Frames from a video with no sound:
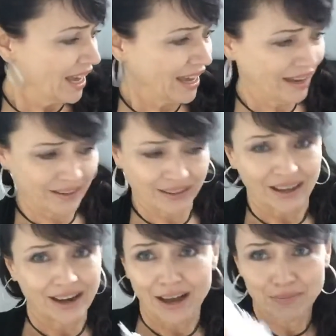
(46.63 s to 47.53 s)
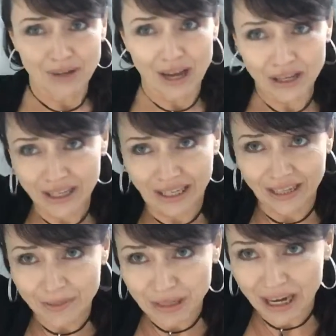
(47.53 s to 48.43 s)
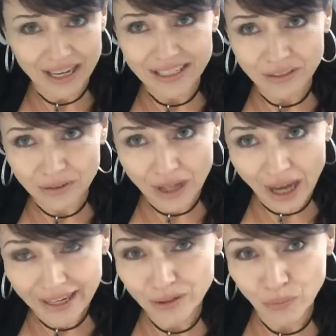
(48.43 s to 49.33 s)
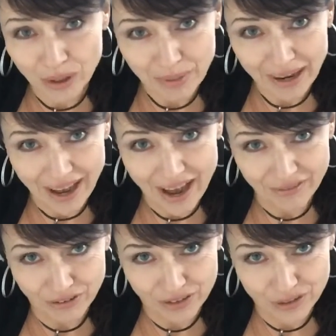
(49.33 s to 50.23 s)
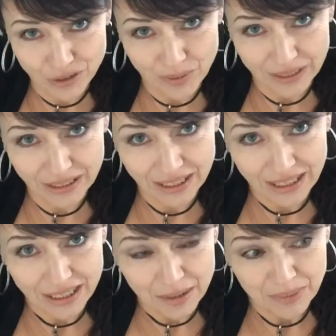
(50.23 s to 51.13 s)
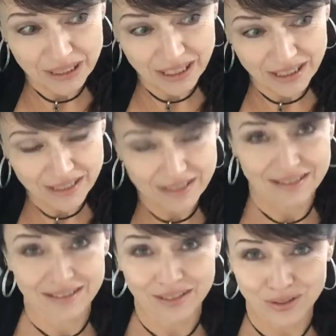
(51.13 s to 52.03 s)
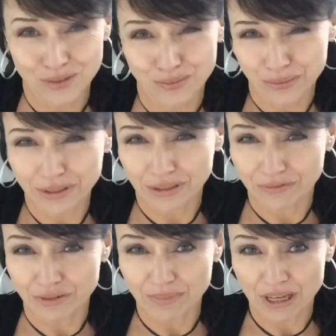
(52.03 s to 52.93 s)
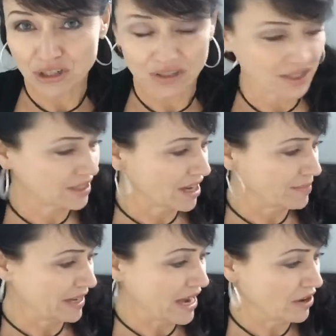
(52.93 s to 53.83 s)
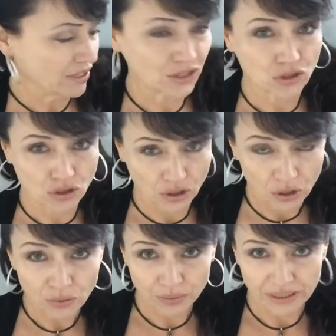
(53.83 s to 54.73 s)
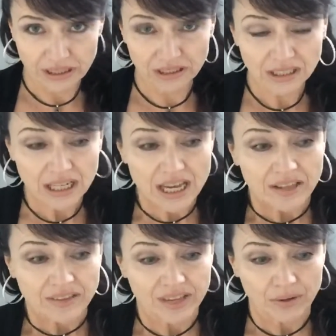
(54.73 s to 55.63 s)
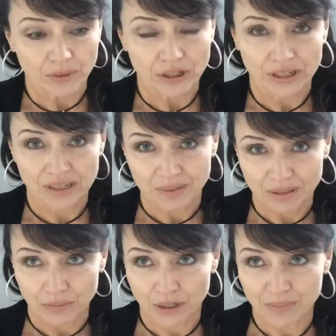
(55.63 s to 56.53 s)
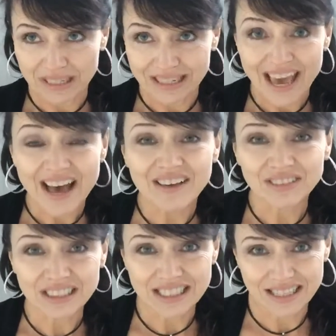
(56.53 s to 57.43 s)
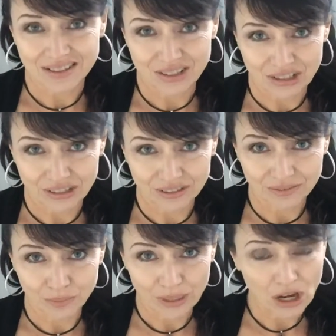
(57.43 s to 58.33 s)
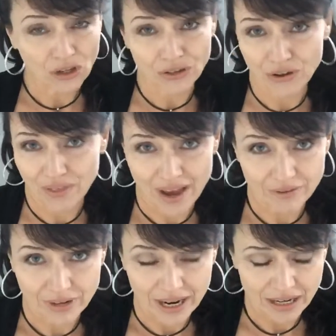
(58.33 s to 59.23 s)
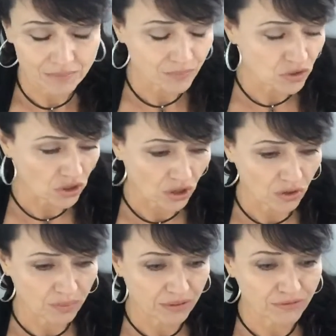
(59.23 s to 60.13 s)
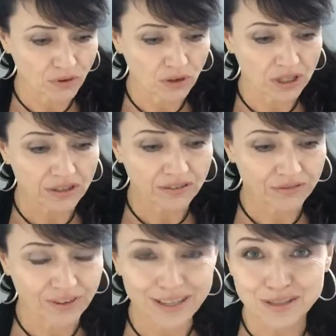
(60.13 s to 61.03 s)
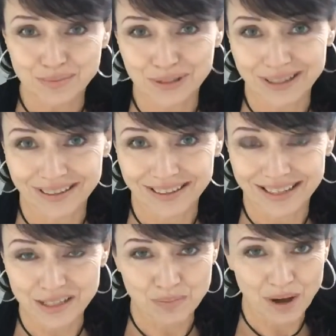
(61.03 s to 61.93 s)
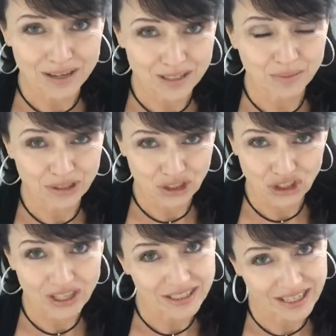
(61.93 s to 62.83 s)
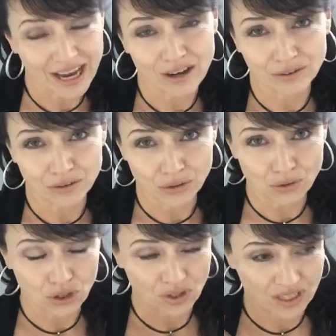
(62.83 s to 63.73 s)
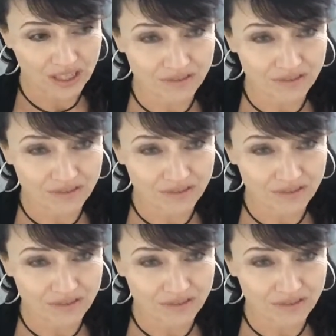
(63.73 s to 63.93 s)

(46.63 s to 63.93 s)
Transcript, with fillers: And and I'm not kidding. I mean, I didn't I didn't wear my hat for this one because this is real information that's coming out. It's so real that we are going to be we are being heavily censored. We all know that, right? So before Facebook gets possibly shut down due to the